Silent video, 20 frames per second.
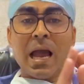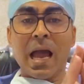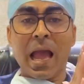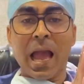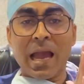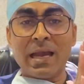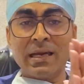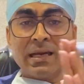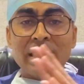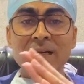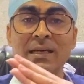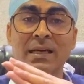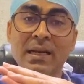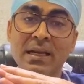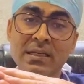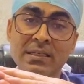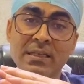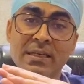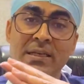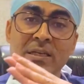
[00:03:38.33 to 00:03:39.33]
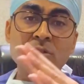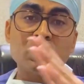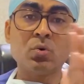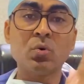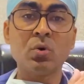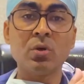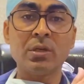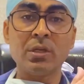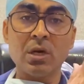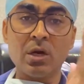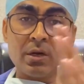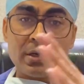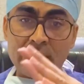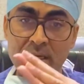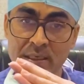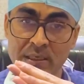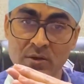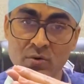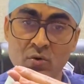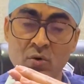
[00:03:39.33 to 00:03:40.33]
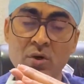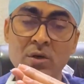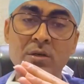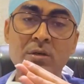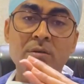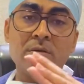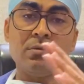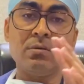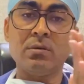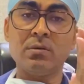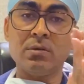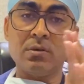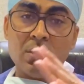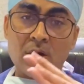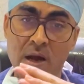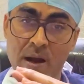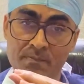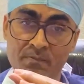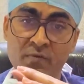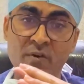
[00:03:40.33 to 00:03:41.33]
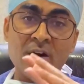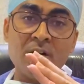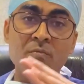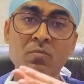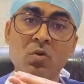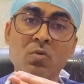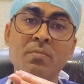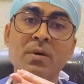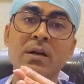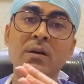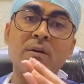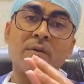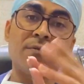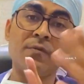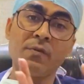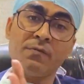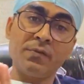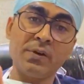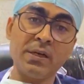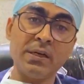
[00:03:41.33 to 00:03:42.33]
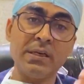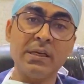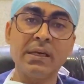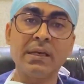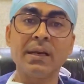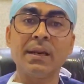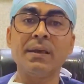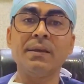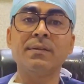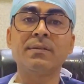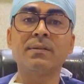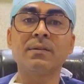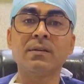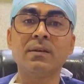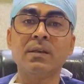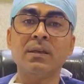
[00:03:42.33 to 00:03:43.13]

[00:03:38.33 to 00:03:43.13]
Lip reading: ankle correction is good, you are getting good upward movement of 15 degrees,